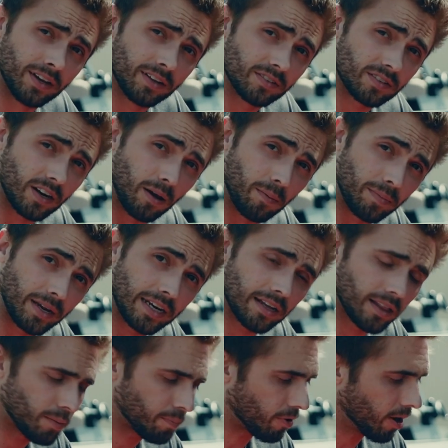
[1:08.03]
It's gonna
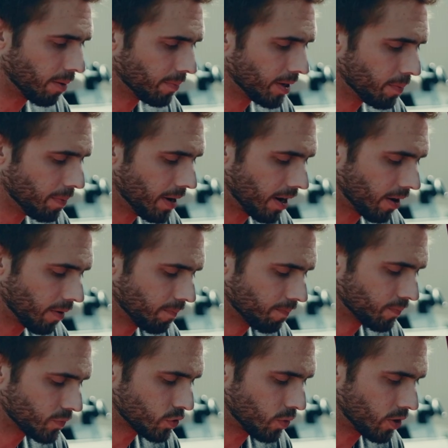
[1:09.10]
immediately prompt me to pair,
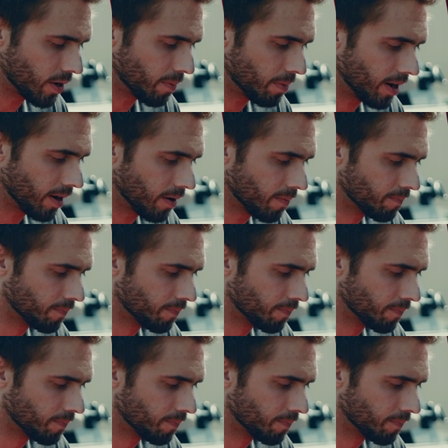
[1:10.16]
so we'll hit pair.